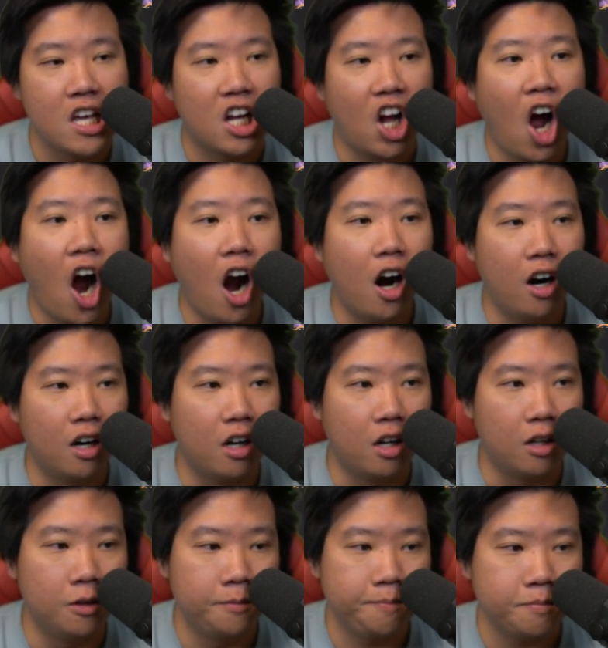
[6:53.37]

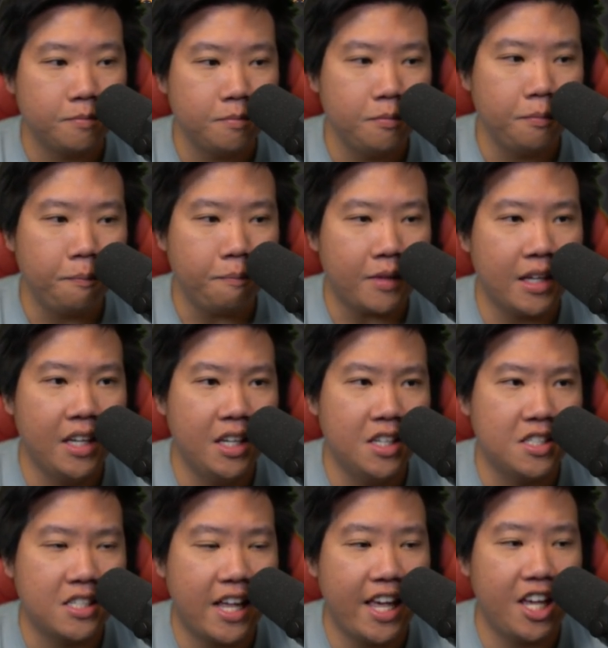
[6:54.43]
Carl
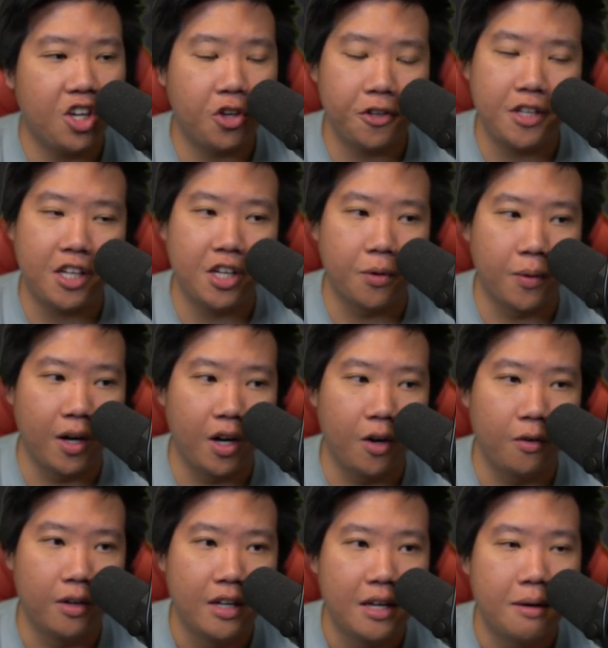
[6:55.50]
is a good
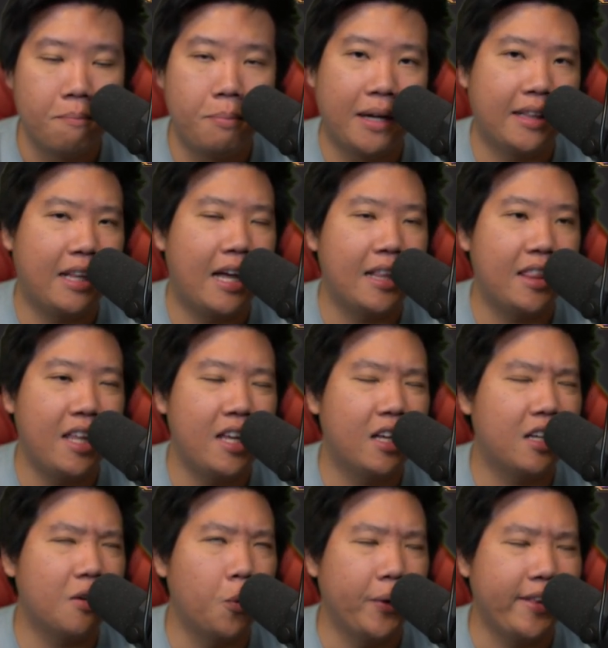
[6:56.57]
hero, but I think
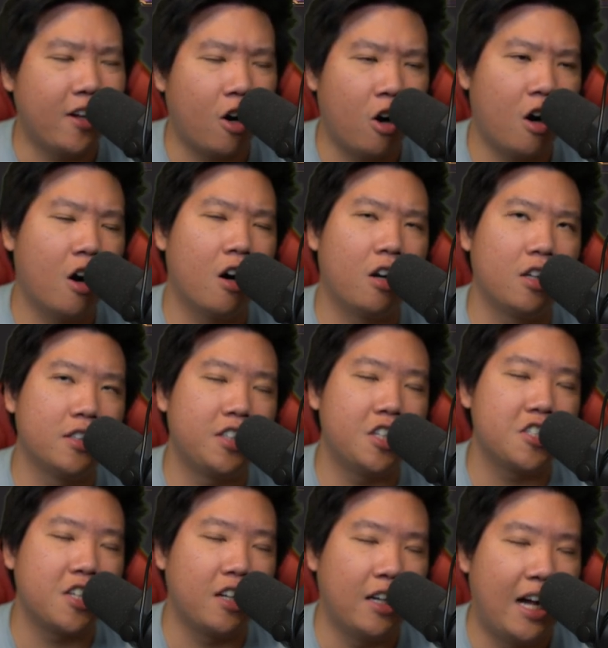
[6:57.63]
with Carl
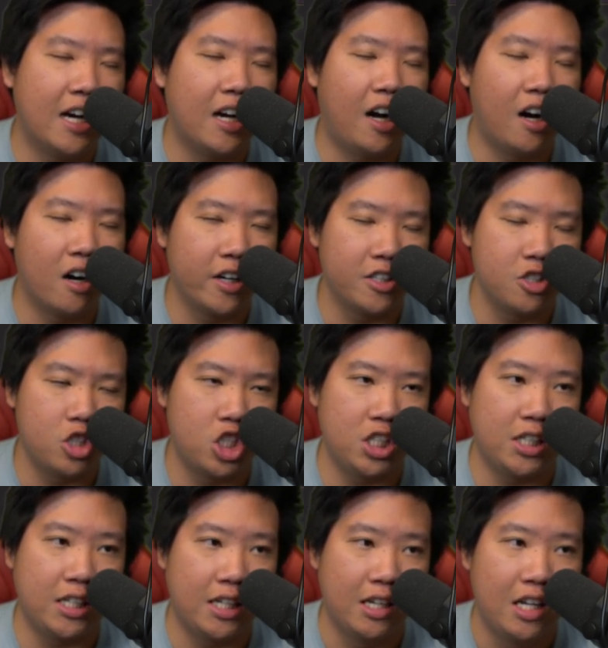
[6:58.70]
there's a lot of
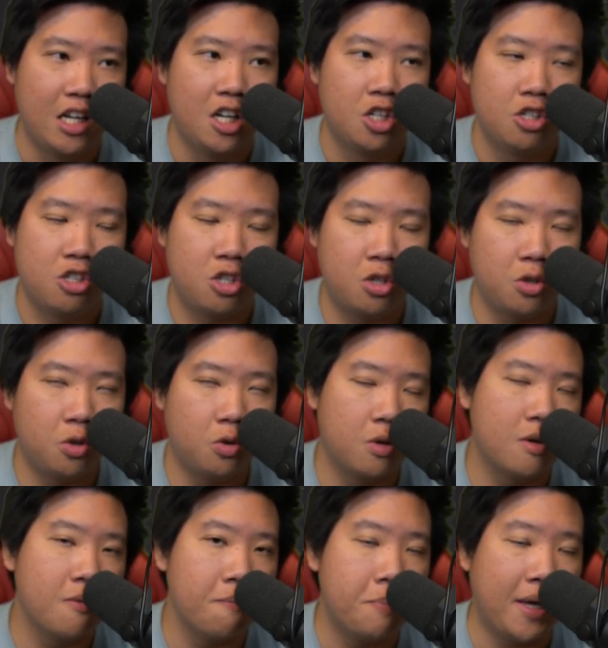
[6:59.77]
RNG
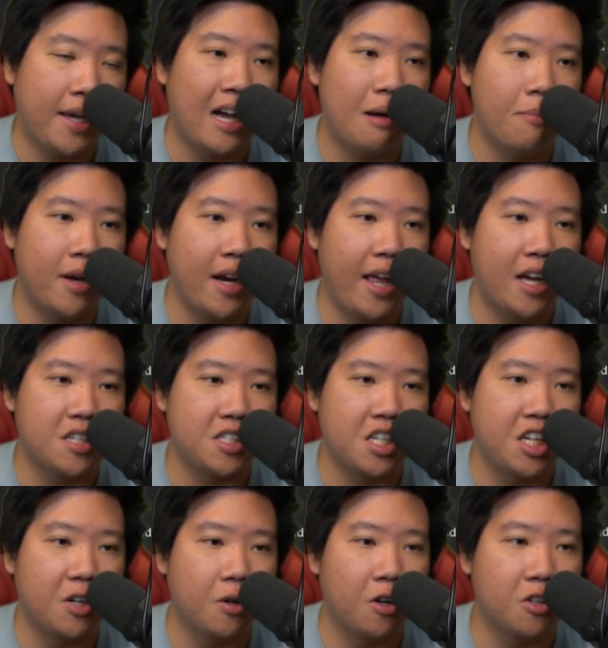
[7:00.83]
to become an S
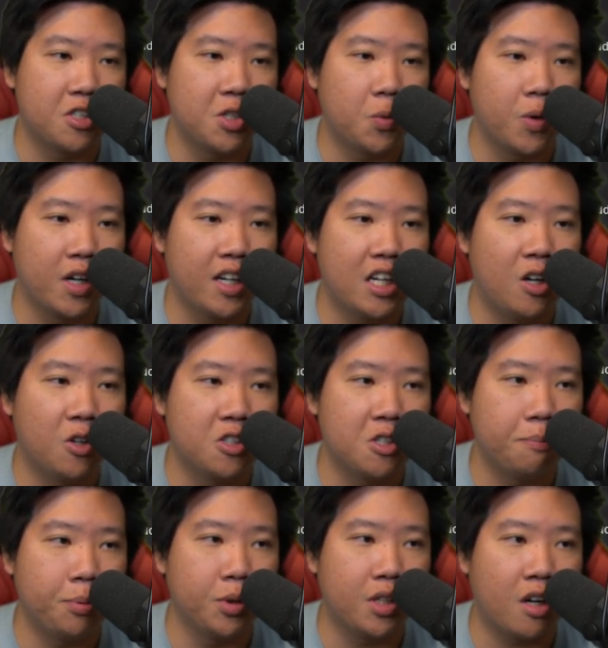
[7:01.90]
hero, so we're gonna
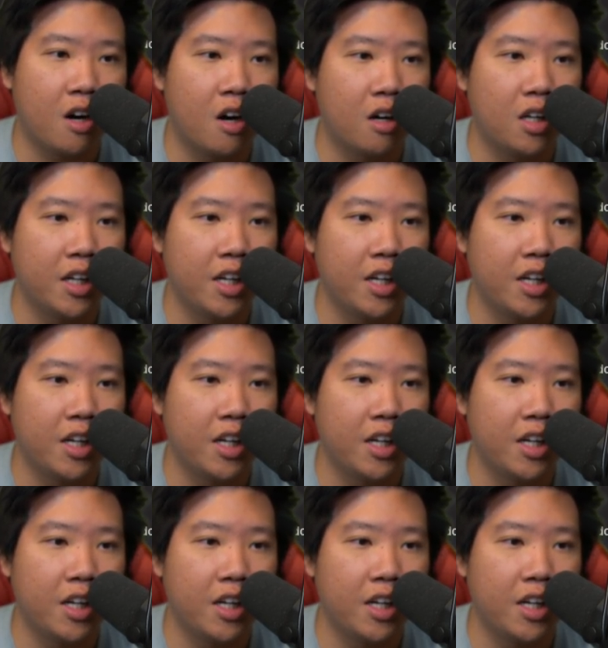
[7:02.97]
also put Carl